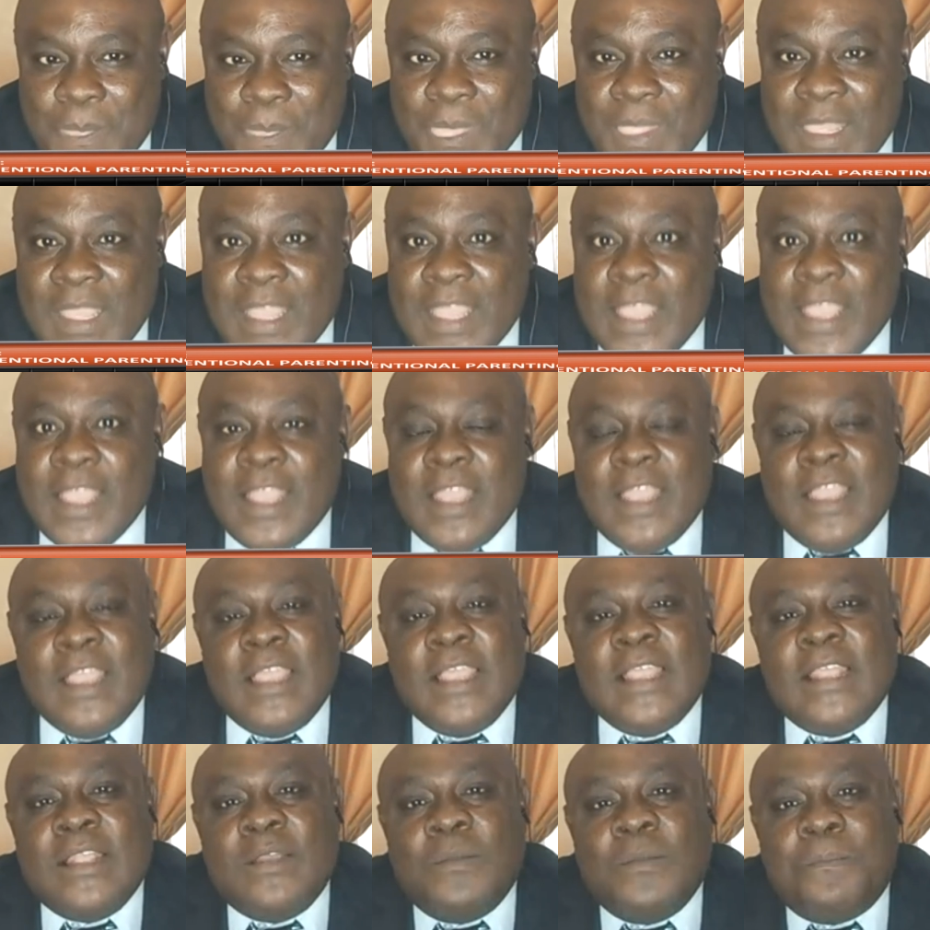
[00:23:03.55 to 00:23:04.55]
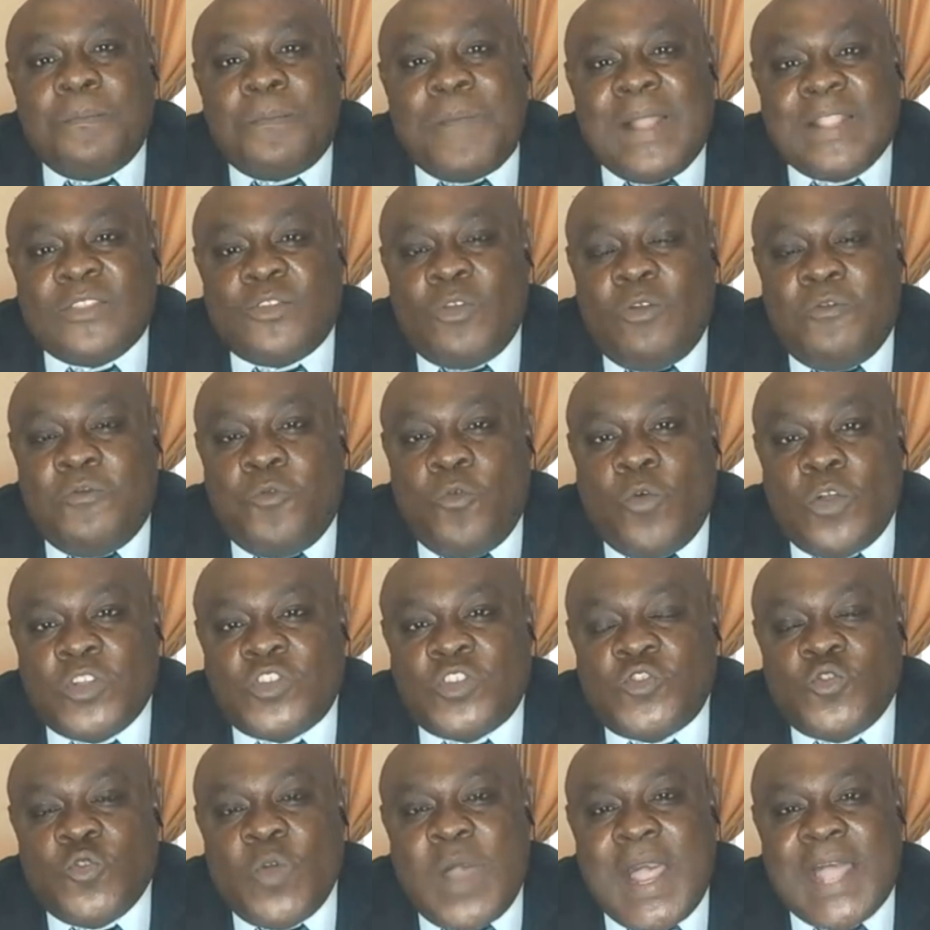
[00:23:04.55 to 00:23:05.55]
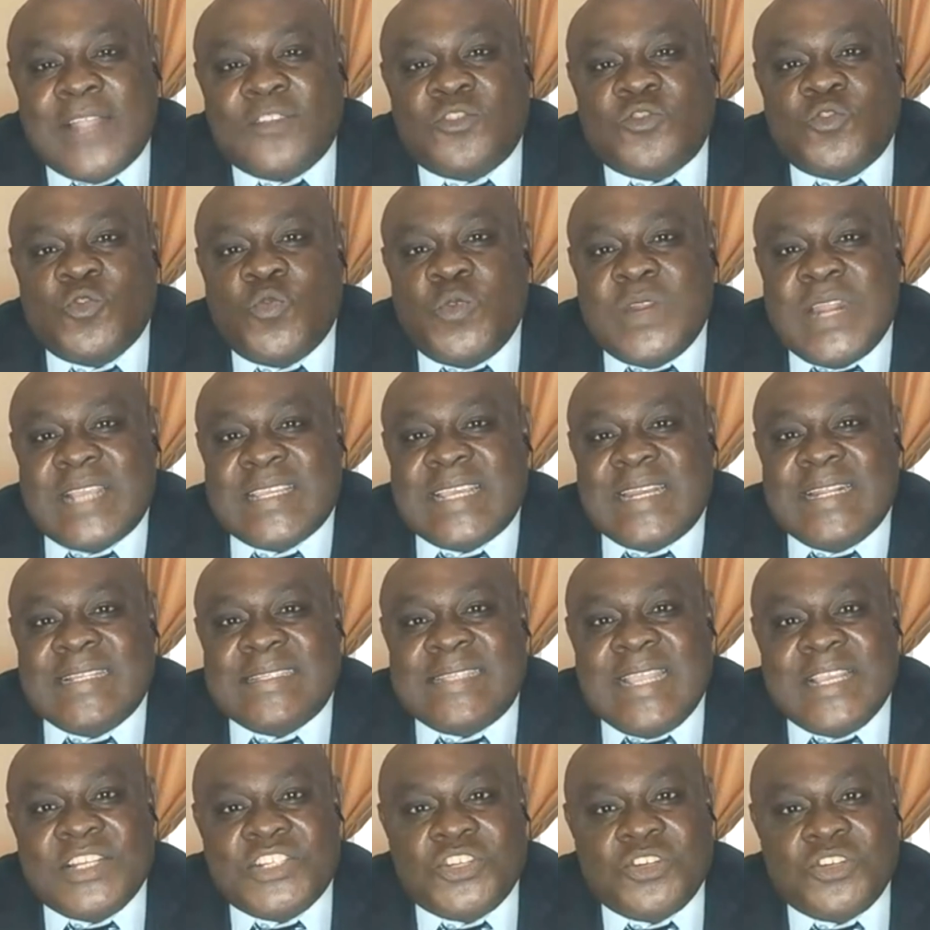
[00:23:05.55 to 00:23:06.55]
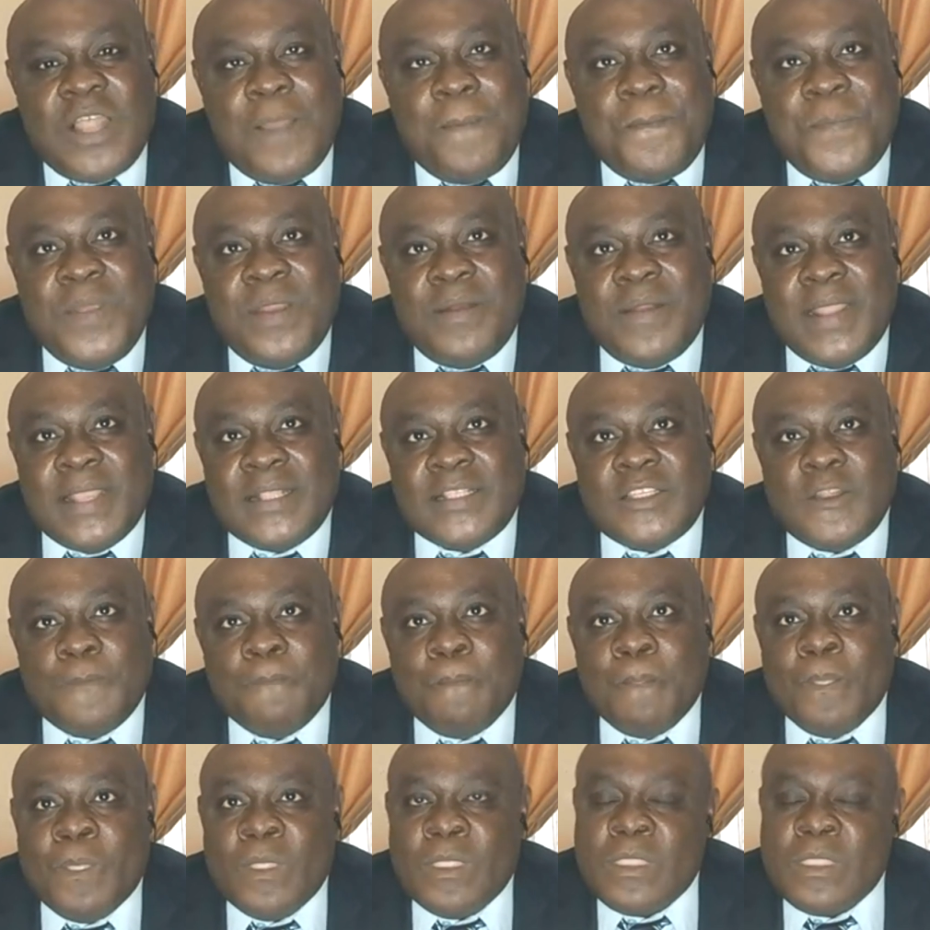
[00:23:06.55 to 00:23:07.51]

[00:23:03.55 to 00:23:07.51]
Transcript: Yeah. Part of what you are doing as an intentional parent